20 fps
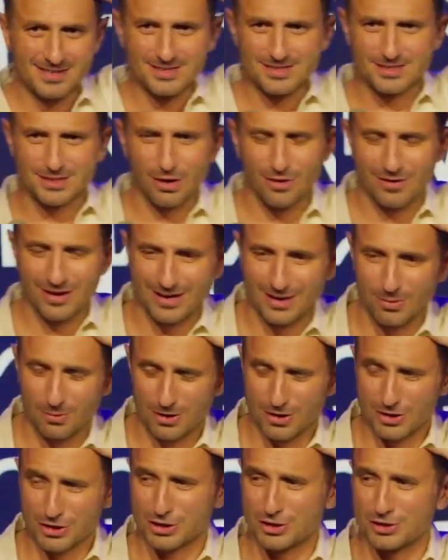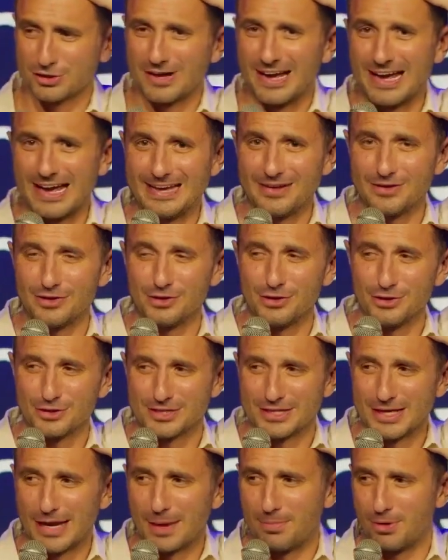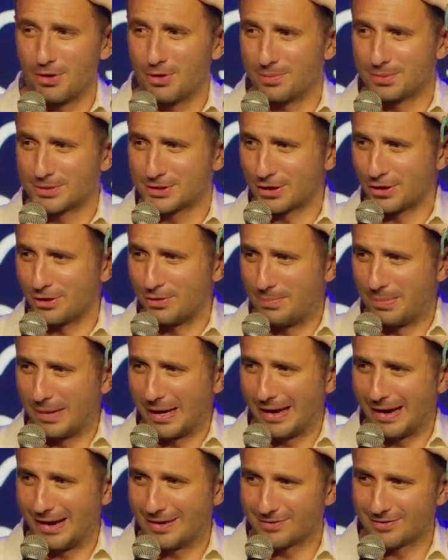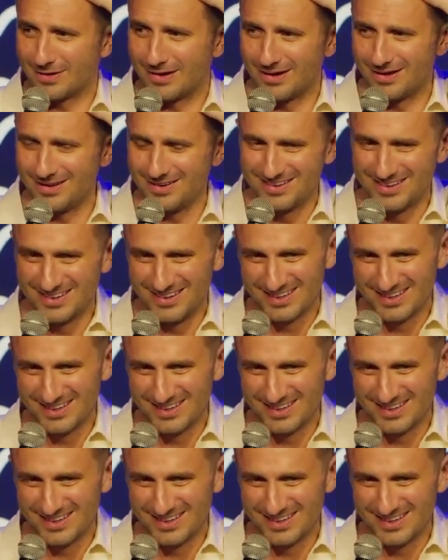Sorry, I didn't want to slander your suburbs so badly.